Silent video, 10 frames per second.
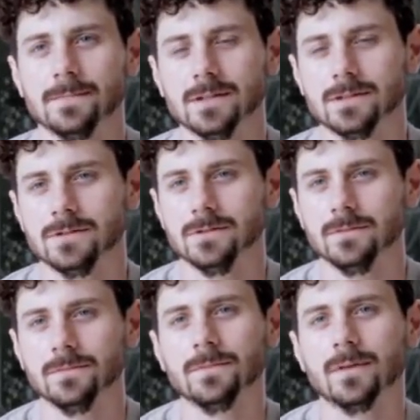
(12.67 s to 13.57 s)
and to
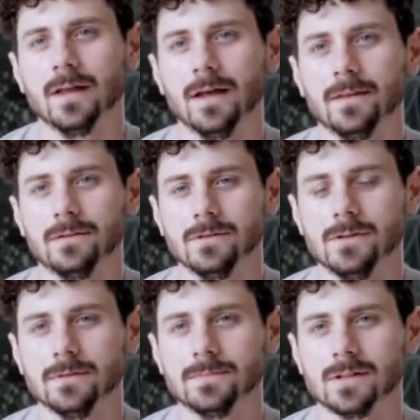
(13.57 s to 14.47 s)

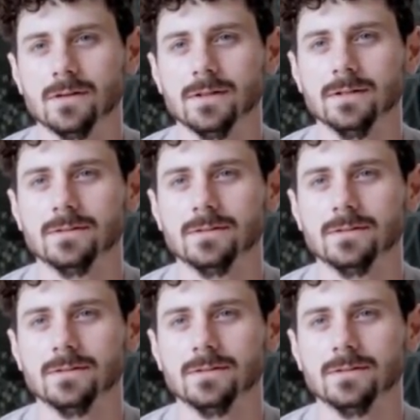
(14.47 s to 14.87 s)
do them slowly